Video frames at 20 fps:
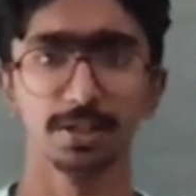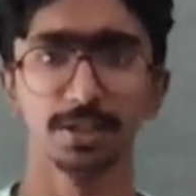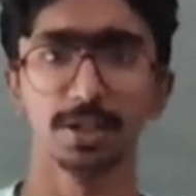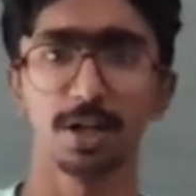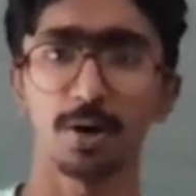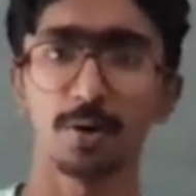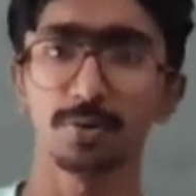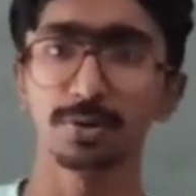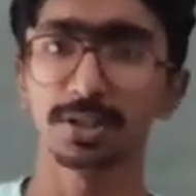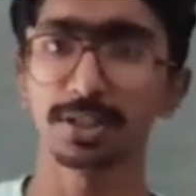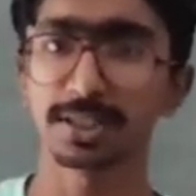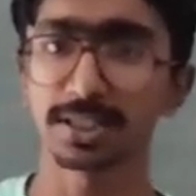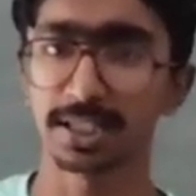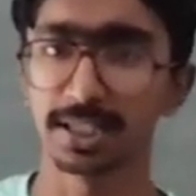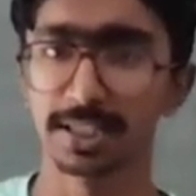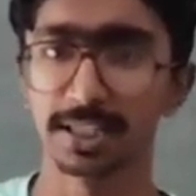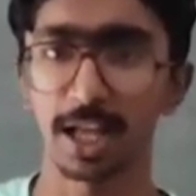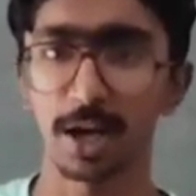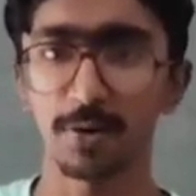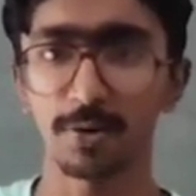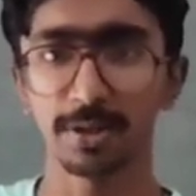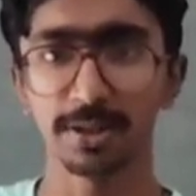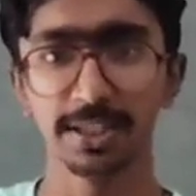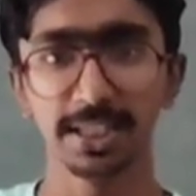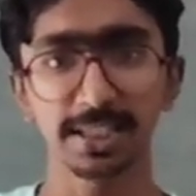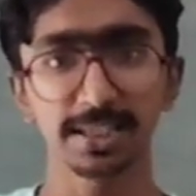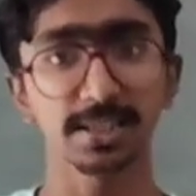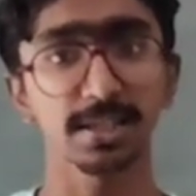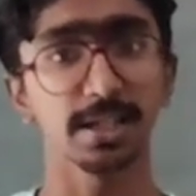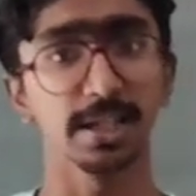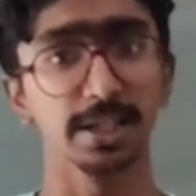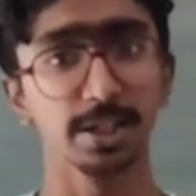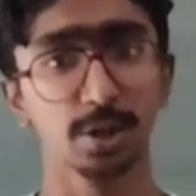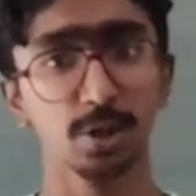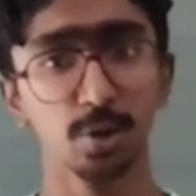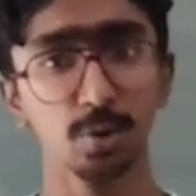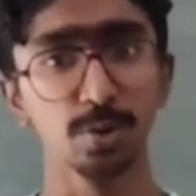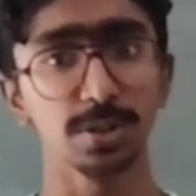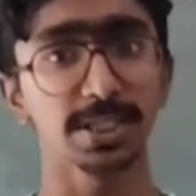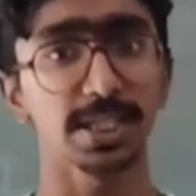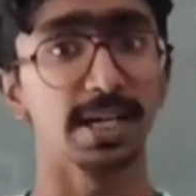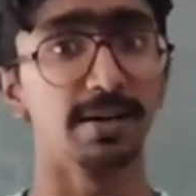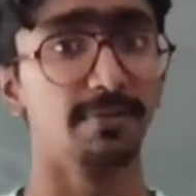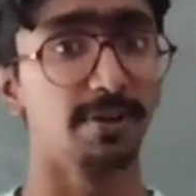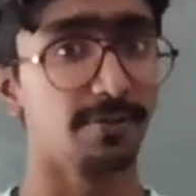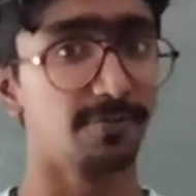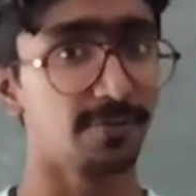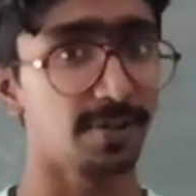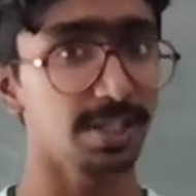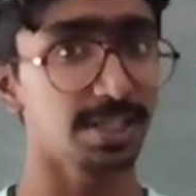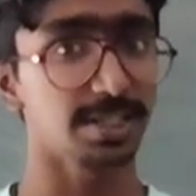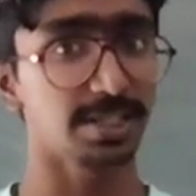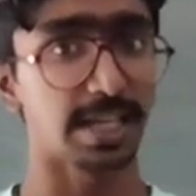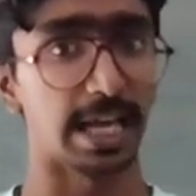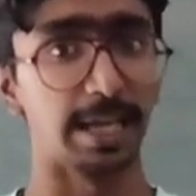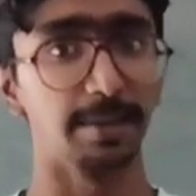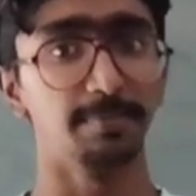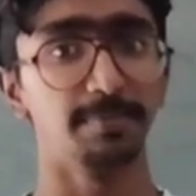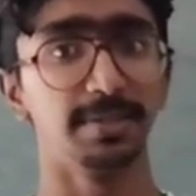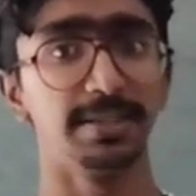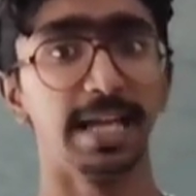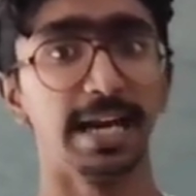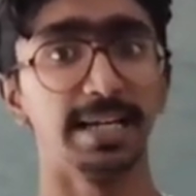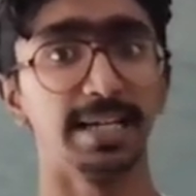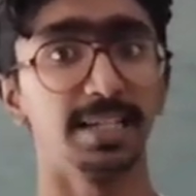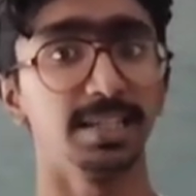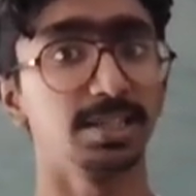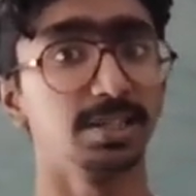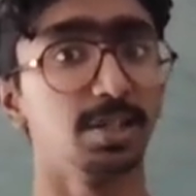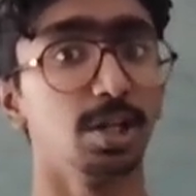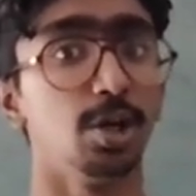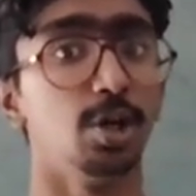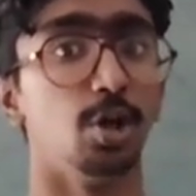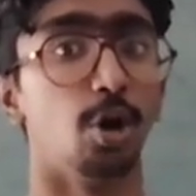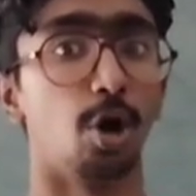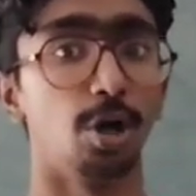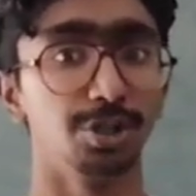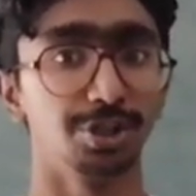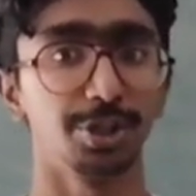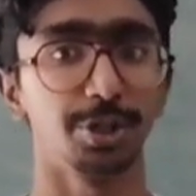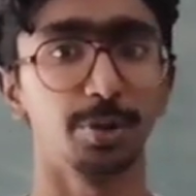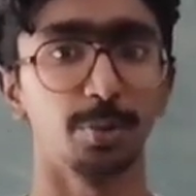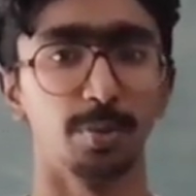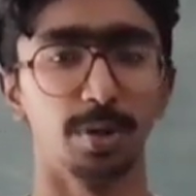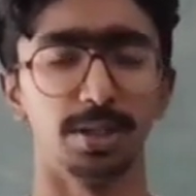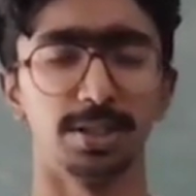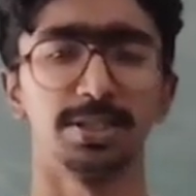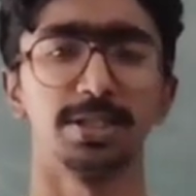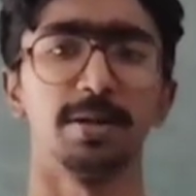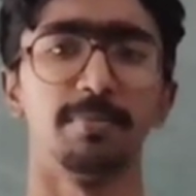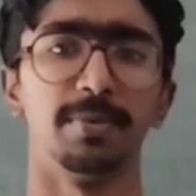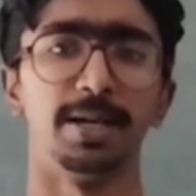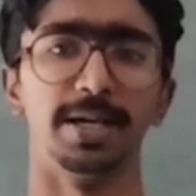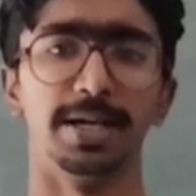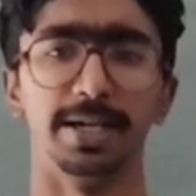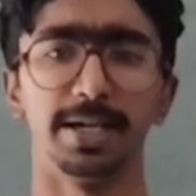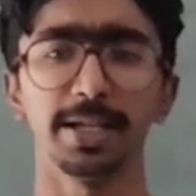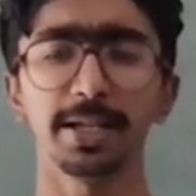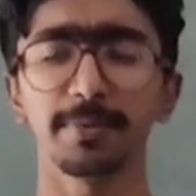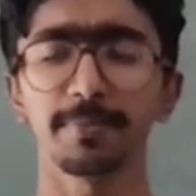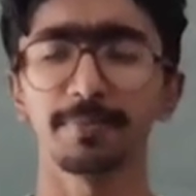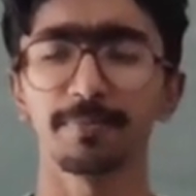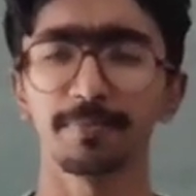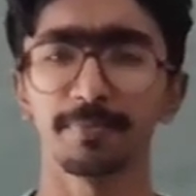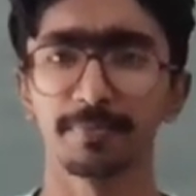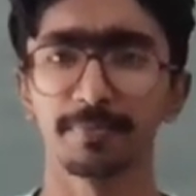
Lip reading: Now this concludes our first type, that is the longitudinal stability.